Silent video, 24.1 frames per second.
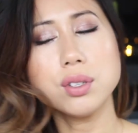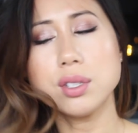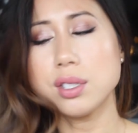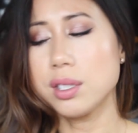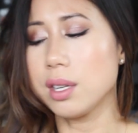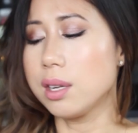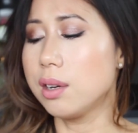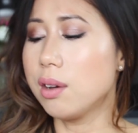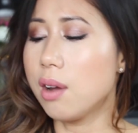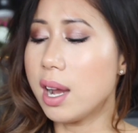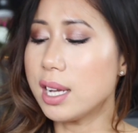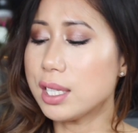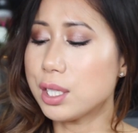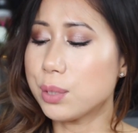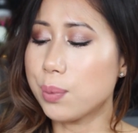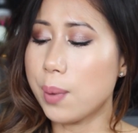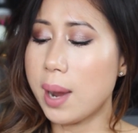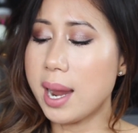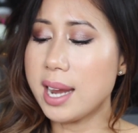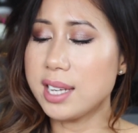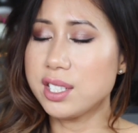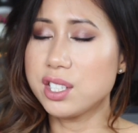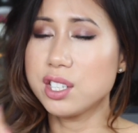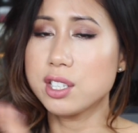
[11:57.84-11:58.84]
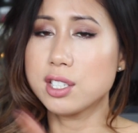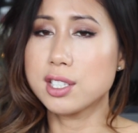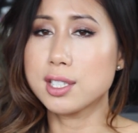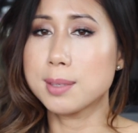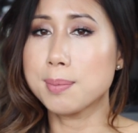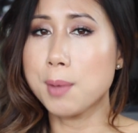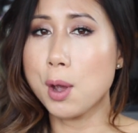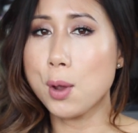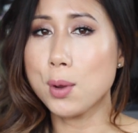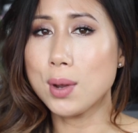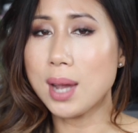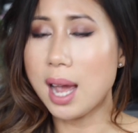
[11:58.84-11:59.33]
just a nice way to
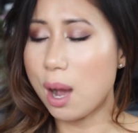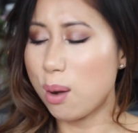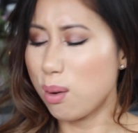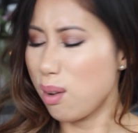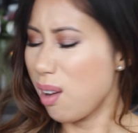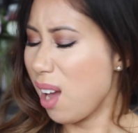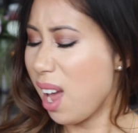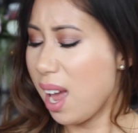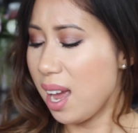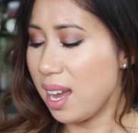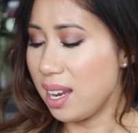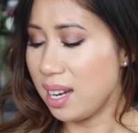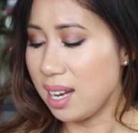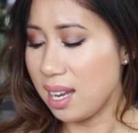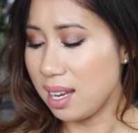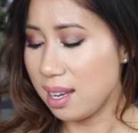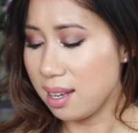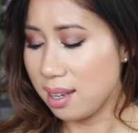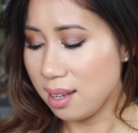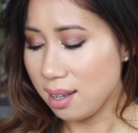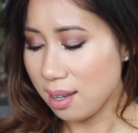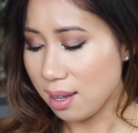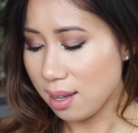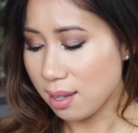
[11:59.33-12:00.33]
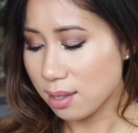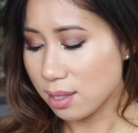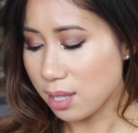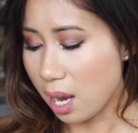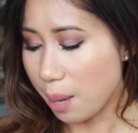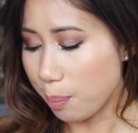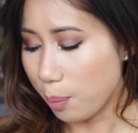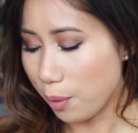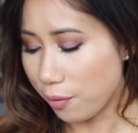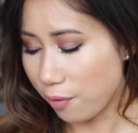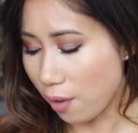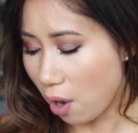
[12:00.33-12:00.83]
smoke out any
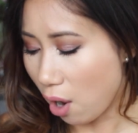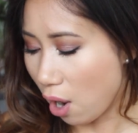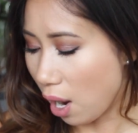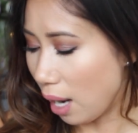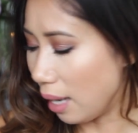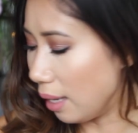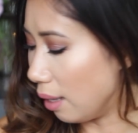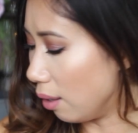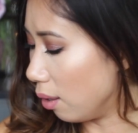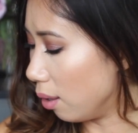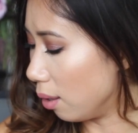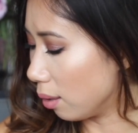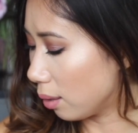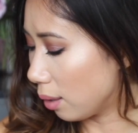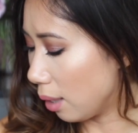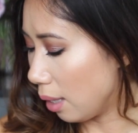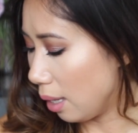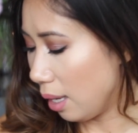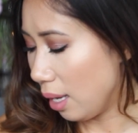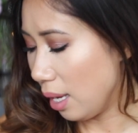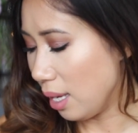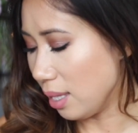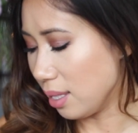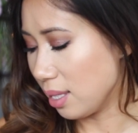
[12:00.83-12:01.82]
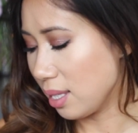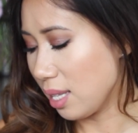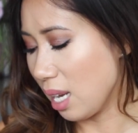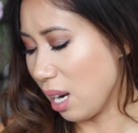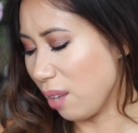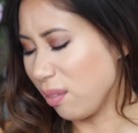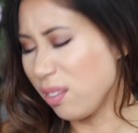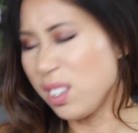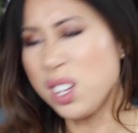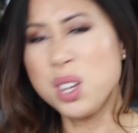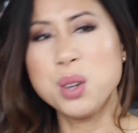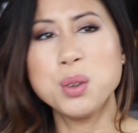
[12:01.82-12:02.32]
type of eye look
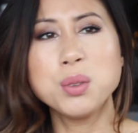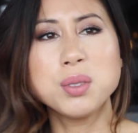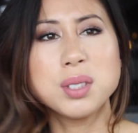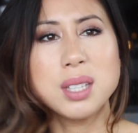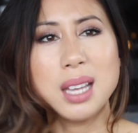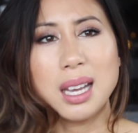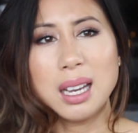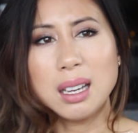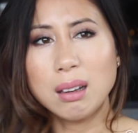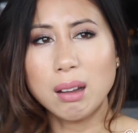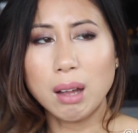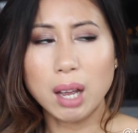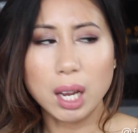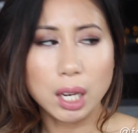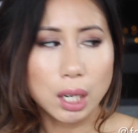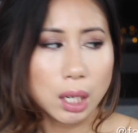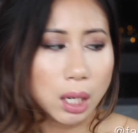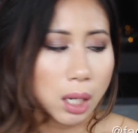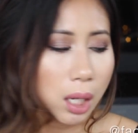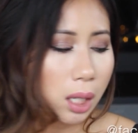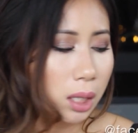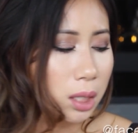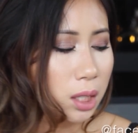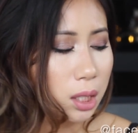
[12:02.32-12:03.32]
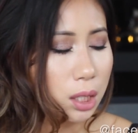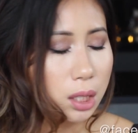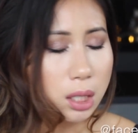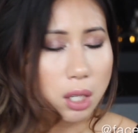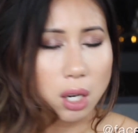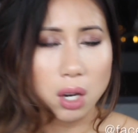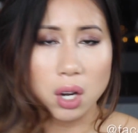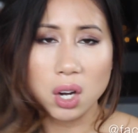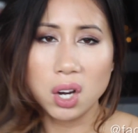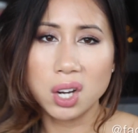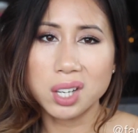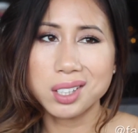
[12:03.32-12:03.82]
instead of using like a
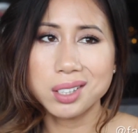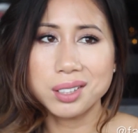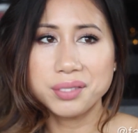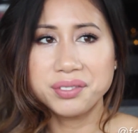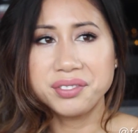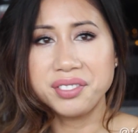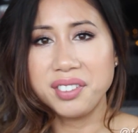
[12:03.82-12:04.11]
dark